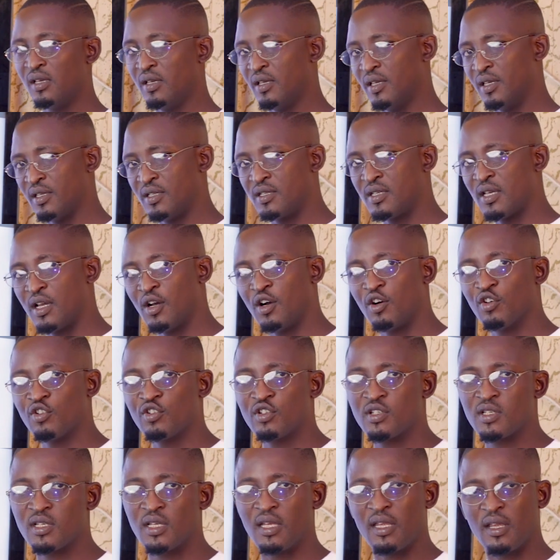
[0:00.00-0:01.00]
It
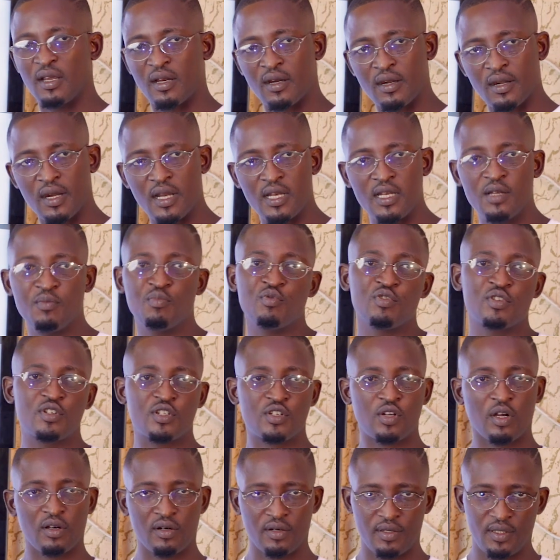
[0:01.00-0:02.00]
tells incredible
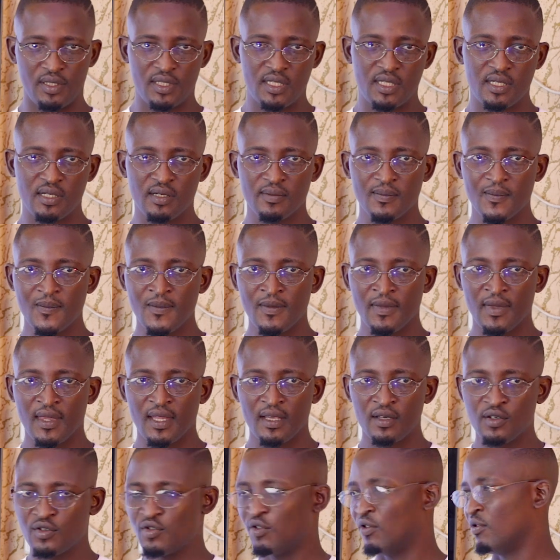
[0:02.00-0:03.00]
stories.
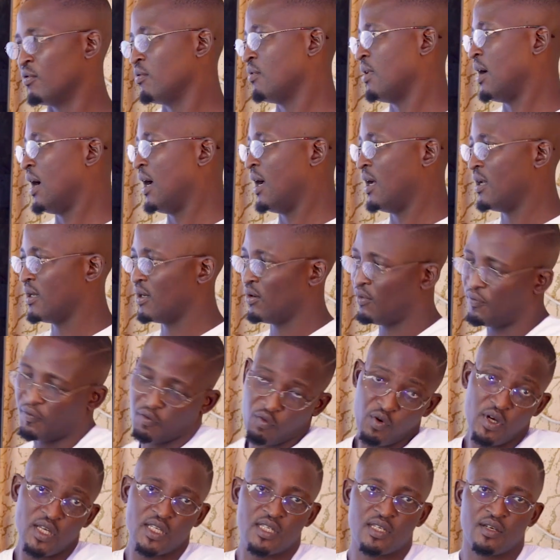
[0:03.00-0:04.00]
So, and of
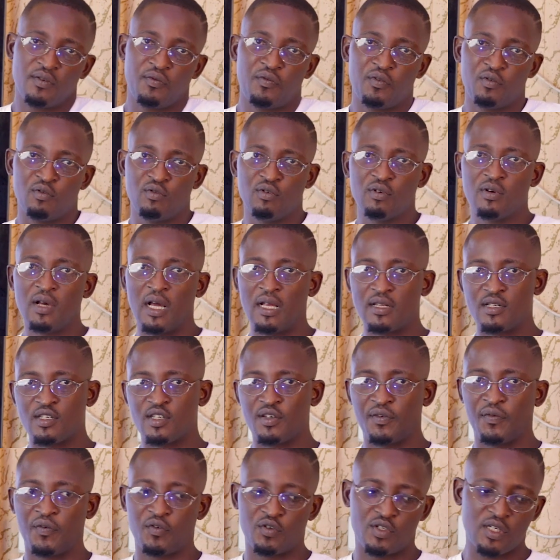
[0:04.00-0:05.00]
which, if
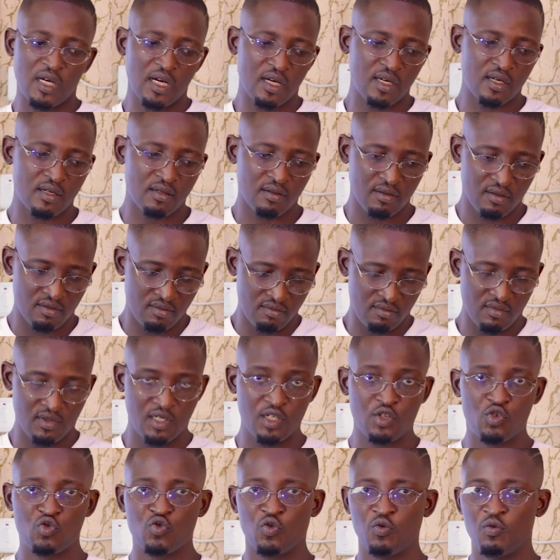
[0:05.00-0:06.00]
you check
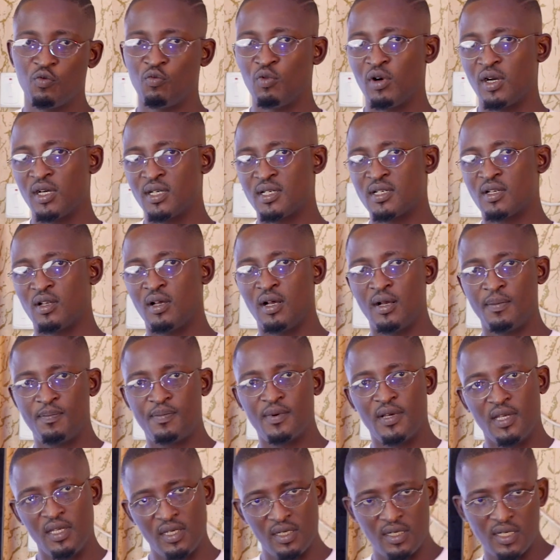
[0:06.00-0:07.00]
these two words
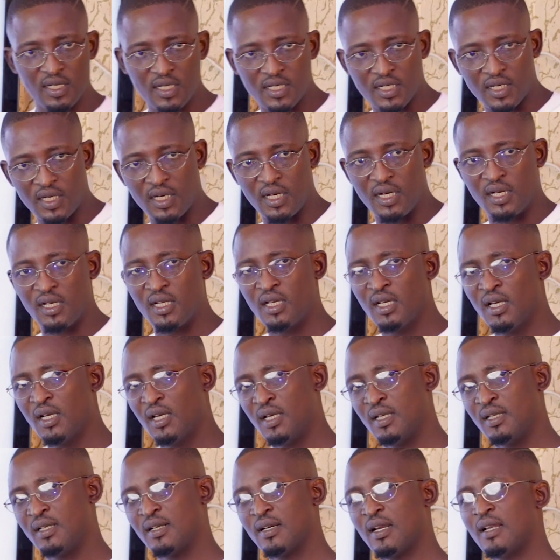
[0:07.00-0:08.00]
up in the dictionary,
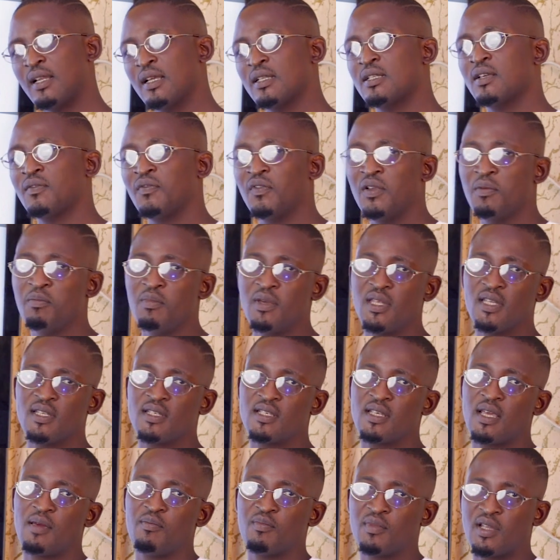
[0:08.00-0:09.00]
they relatively mean
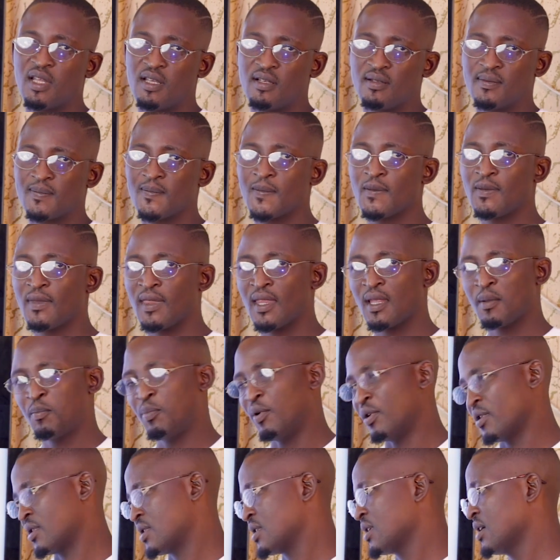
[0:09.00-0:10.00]
same thing.
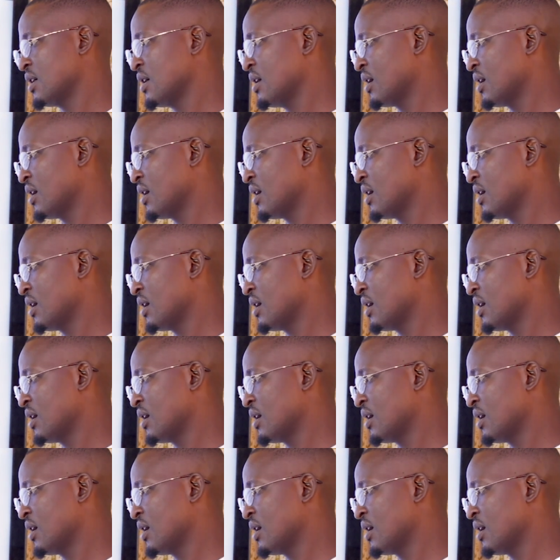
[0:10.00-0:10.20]
But